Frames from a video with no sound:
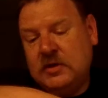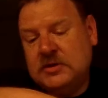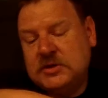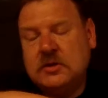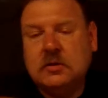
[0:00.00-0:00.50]

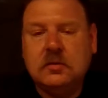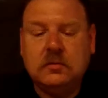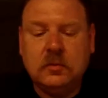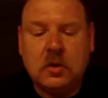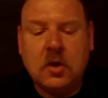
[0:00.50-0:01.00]
inch
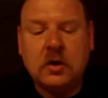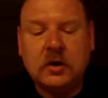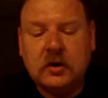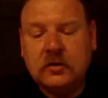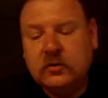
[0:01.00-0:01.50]

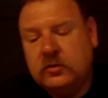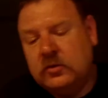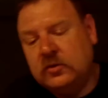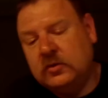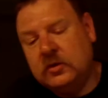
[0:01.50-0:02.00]
longer.
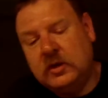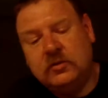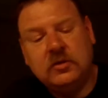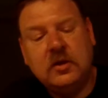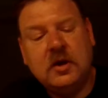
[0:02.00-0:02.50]
Just
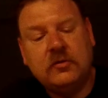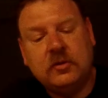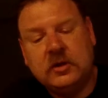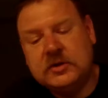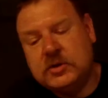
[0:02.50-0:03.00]
gives you enough
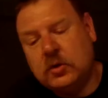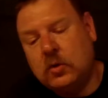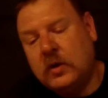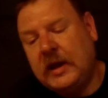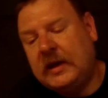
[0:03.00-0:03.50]
to get your
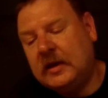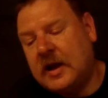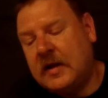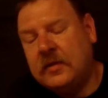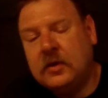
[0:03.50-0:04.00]
whole hand
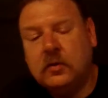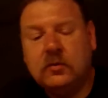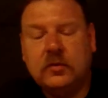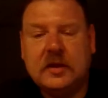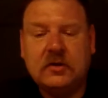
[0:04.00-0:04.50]
on there
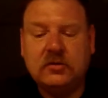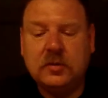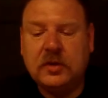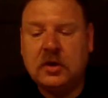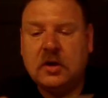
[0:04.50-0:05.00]
without it
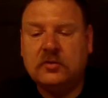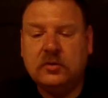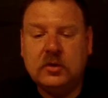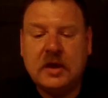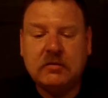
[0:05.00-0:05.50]
slipping off,
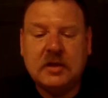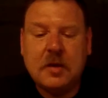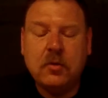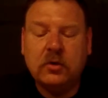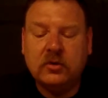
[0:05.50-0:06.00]
so you have a
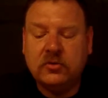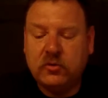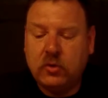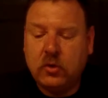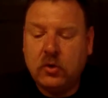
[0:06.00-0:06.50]
lot more
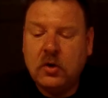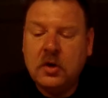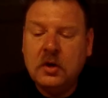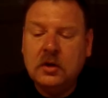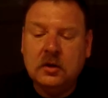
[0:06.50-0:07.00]
control
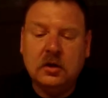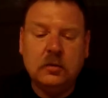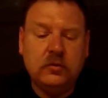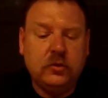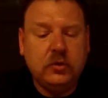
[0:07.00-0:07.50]

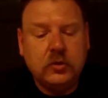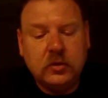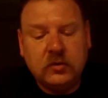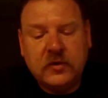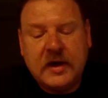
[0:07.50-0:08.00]
for
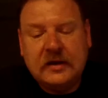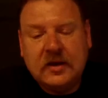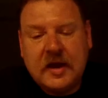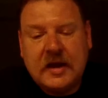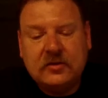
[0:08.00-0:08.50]
doing the fine
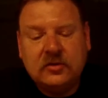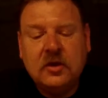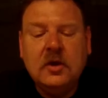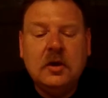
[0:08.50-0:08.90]
tasks.